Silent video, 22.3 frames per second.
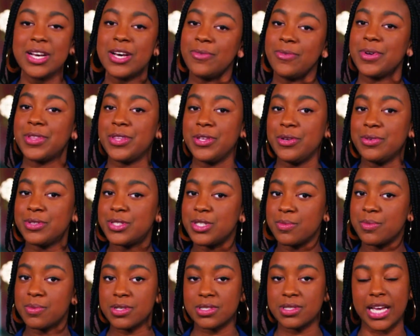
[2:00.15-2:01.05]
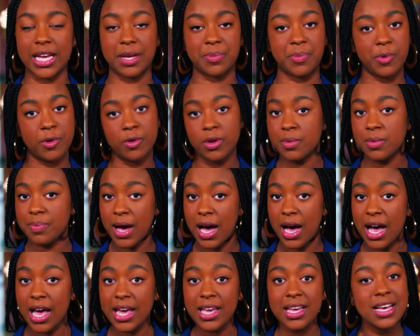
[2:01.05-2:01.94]
with YouTubers like
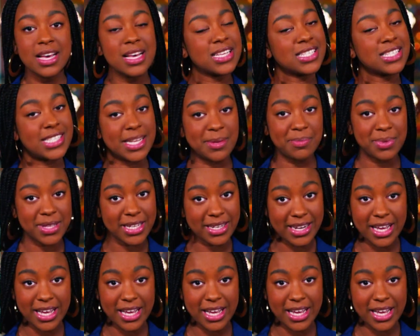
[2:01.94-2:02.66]
PewDiePie, Simply